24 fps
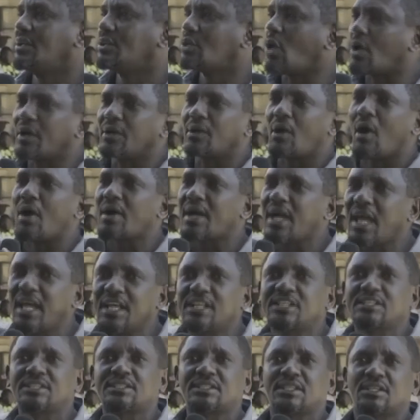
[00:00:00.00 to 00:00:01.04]
talking to our
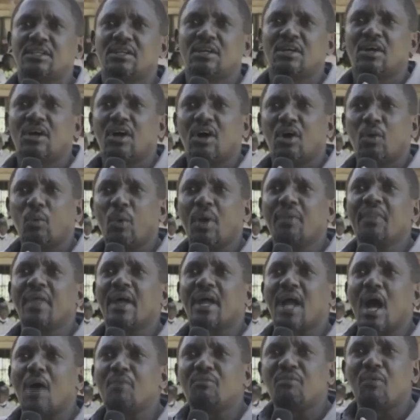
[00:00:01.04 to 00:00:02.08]
kids when
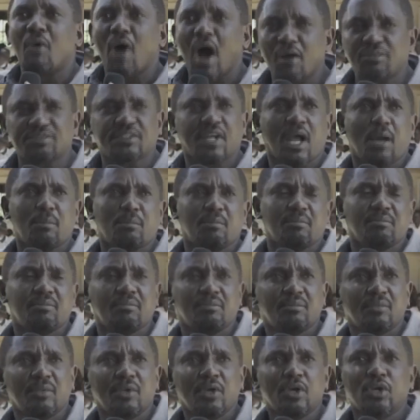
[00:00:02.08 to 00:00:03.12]
they come for after,
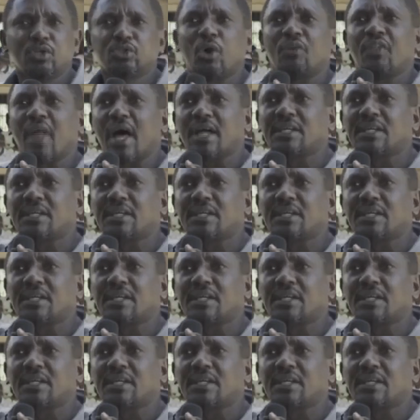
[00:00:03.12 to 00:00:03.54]
so